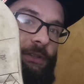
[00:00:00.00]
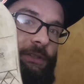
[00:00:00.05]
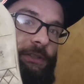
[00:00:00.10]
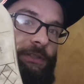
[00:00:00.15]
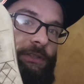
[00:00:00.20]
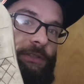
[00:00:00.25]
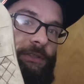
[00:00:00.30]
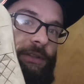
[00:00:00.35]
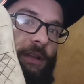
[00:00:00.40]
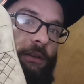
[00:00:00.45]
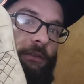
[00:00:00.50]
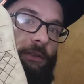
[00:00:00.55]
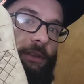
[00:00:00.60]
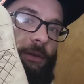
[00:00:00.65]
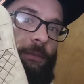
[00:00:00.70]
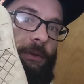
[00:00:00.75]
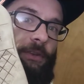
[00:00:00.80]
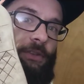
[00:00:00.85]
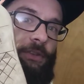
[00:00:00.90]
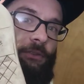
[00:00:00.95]
because there's not really
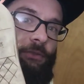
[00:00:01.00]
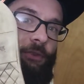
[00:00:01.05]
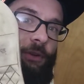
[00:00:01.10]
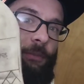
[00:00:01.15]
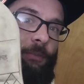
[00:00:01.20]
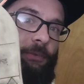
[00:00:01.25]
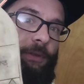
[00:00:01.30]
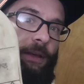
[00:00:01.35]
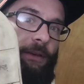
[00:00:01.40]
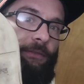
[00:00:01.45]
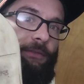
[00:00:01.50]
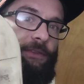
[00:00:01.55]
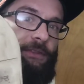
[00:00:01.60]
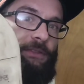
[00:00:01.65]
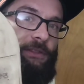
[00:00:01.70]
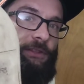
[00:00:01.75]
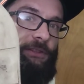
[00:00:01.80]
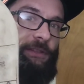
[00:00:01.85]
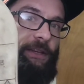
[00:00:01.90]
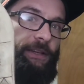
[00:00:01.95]
much grip left. This
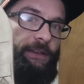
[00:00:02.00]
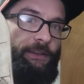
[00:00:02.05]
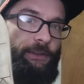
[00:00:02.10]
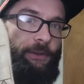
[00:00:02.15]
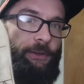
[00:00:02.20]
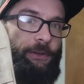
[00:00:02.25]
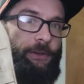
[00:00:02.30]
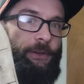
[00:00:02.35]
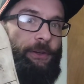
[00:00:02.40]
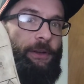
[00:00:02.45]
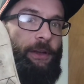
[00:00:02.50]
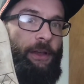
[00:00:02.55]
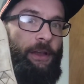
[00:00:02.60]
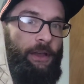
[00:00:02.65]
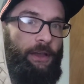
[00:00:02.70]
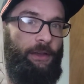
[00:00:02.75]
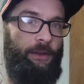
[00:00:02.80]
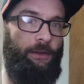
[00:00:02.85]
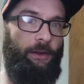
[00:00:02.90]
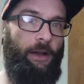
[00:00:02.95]
looks like, you know, your
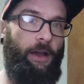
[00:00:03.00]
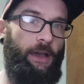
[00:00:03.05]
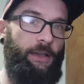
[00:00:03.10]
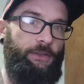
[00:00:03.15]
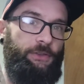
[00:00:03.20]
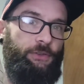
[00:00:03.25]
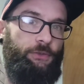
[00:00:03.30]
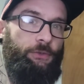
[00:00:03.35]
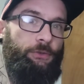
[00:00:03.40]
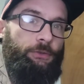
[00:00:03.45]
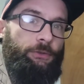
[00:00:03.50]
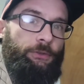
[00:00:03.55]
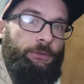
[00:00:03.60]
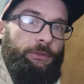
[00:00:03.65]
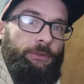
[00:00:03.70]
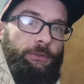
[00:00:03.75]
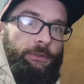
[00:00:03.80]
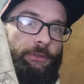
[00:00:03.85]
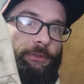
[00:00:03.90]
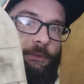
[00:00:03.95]
high school
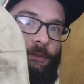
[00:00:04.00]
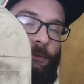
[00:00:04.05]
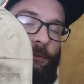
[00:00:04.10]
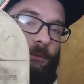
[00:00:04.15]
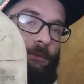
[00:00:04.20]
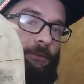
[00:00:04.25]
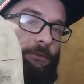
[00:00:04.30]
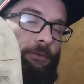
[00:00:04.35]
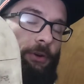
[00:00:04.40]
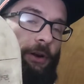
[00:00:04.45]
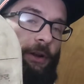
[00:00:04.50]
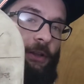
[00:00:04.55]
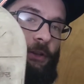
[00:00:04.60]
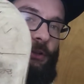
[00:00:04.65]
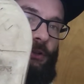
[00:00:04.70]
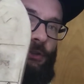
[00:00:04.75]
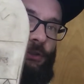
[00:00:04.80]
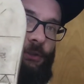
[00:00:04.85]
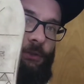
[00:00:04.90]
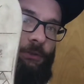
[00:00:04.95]
running
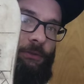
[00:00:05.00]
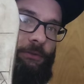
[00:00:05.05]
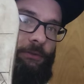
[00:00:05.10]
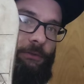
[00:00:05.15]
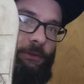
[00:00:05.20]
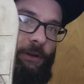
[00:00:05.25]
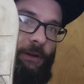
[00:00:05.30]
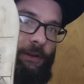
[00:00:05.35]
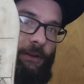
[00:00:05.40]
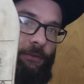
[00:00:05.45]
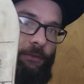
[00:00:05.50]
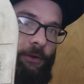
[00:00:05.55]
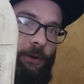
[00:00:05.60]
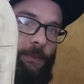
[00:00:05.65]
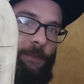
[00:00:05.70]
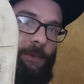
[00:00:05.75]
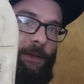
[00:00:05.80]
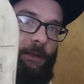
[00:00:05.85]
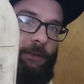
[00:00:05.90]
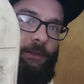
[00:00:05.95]
shoe, right? You run
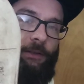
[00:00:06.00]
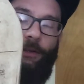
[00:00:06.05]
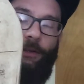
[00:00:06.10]
them down to